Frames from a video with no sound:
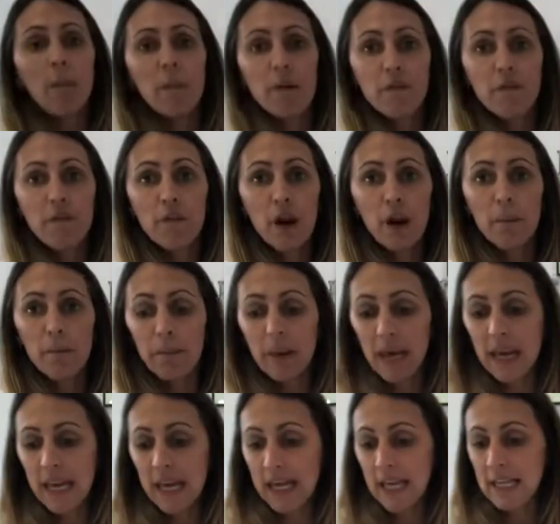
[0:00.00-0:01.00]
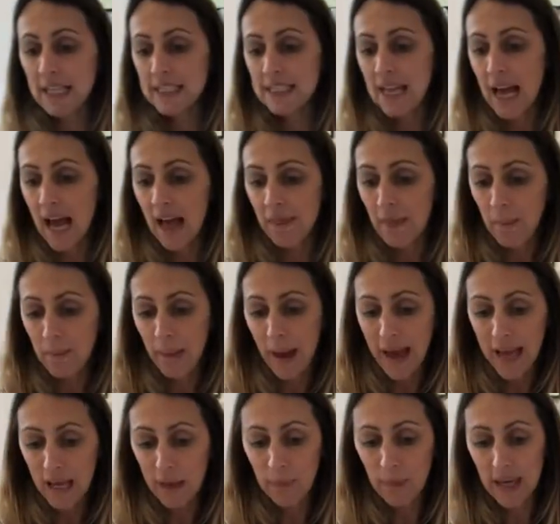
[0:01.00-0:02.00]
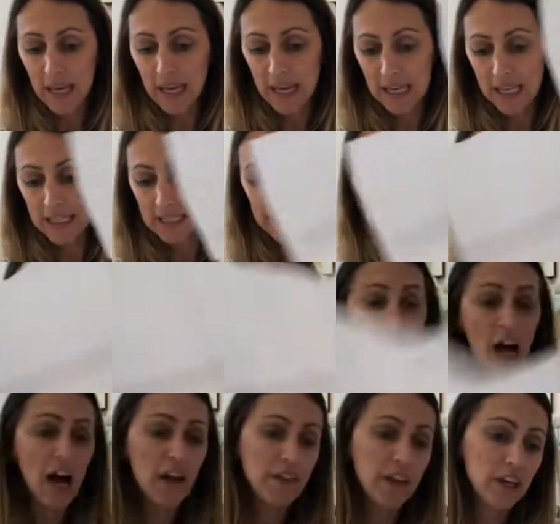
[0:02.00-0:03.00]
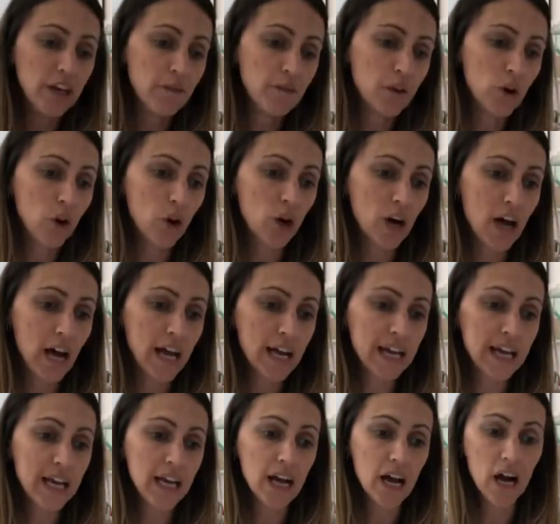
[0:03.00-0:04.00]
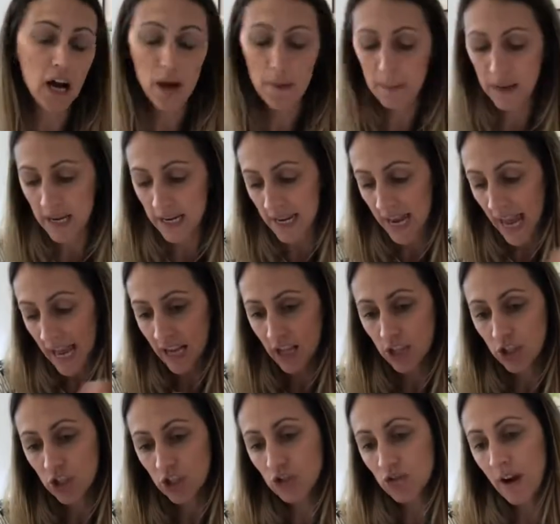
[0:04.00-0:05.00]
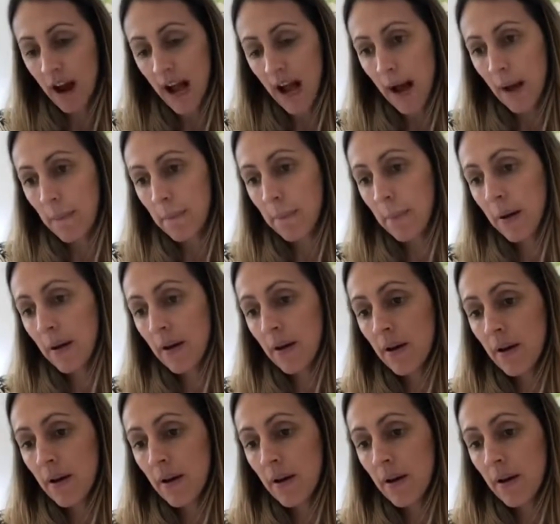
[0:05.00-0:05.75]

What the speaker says: front piece and the back piece, and then you've got a neck strap,